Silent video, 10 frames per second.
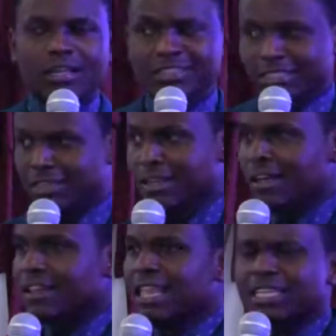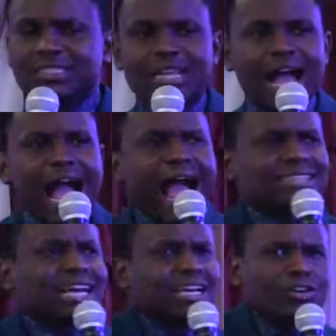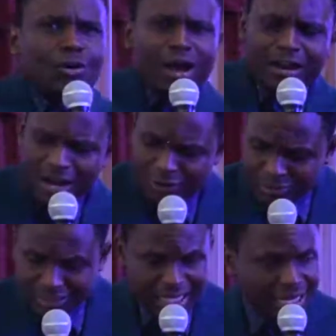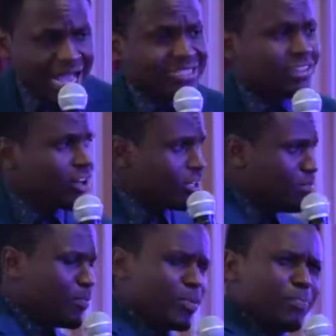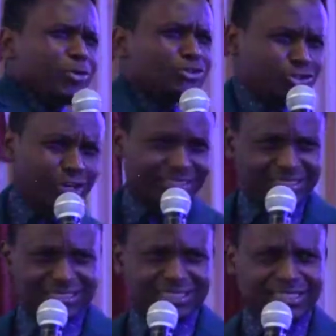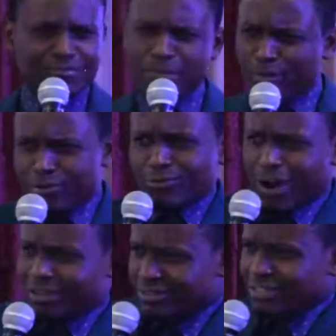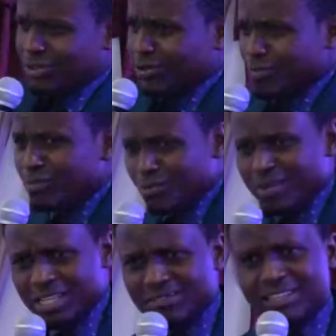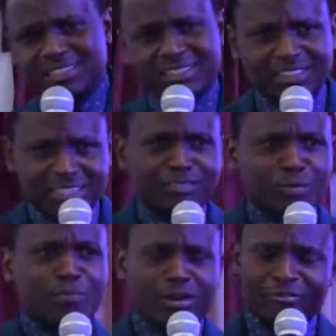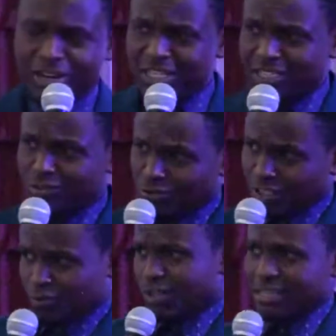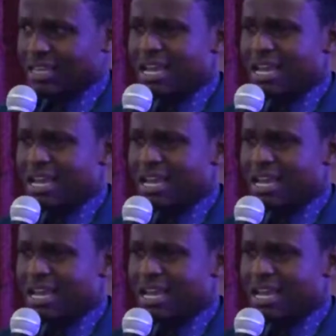Listen, let I, I go around and ask God people, people you trust, people you um, you know you, you believe that this, these people are very trustworthy.